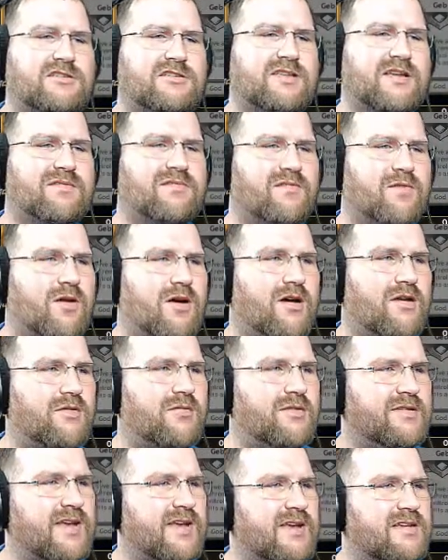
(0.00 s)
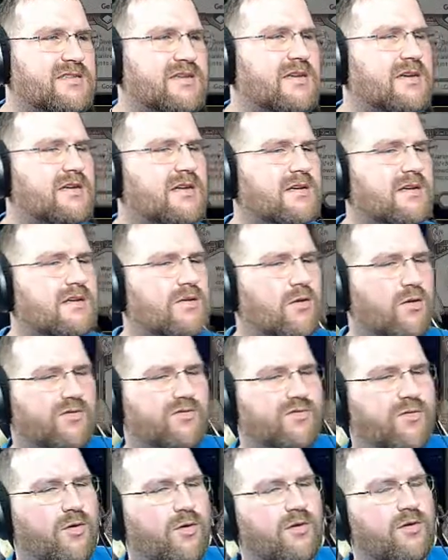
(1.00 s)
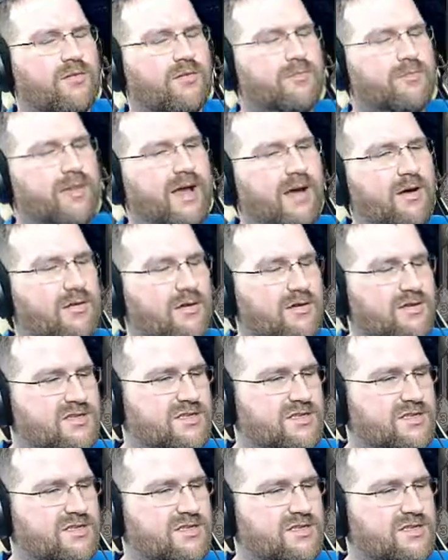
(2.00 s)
She's got 4 auto attacks or 4 power.